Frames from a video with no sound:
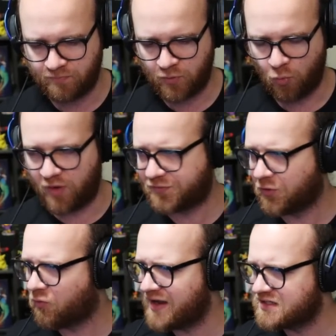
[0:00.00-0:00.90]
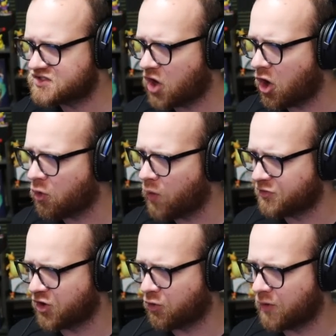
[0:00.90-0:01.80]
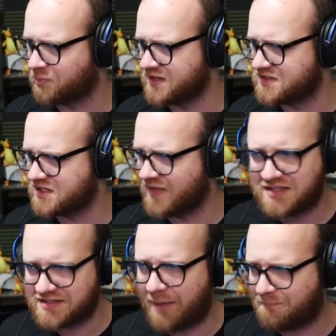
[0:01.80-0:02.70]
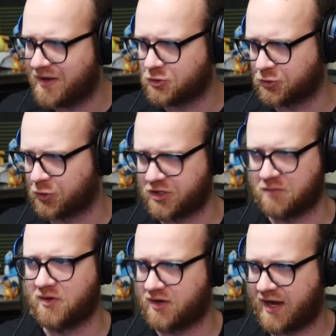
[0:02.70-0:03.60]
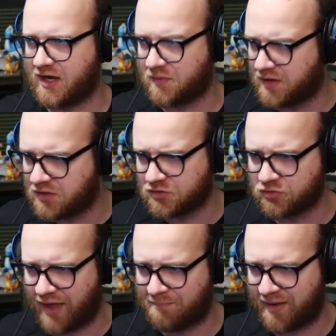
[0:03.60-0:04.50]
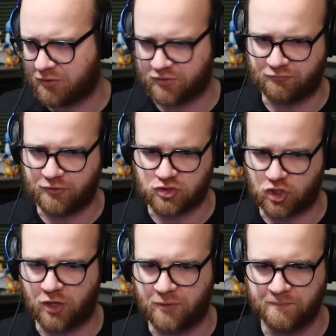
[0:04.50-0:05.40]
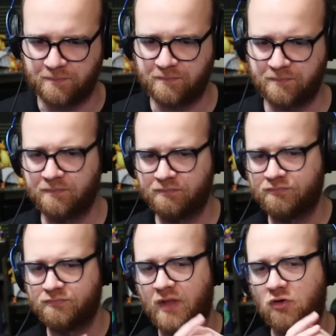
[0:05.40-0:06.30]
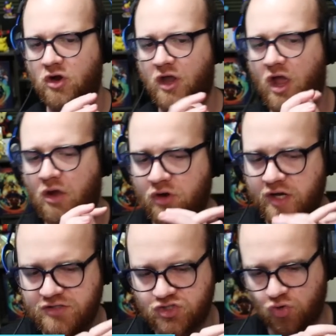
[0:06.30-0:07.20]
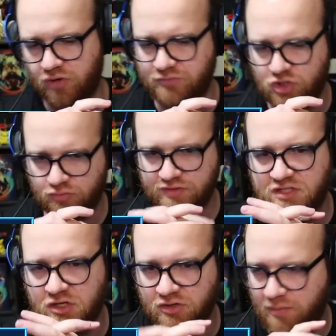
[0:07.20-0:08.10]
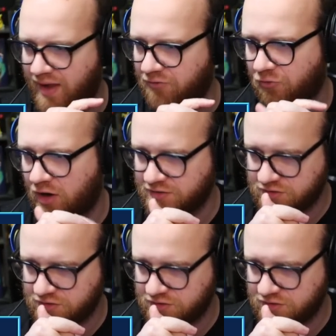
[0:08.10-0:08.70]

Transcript: what the rates are, or what they're replacing. That's not been clearly communicated. They need to do that better in the future. We're gonna storm Jones here in the Bifrost.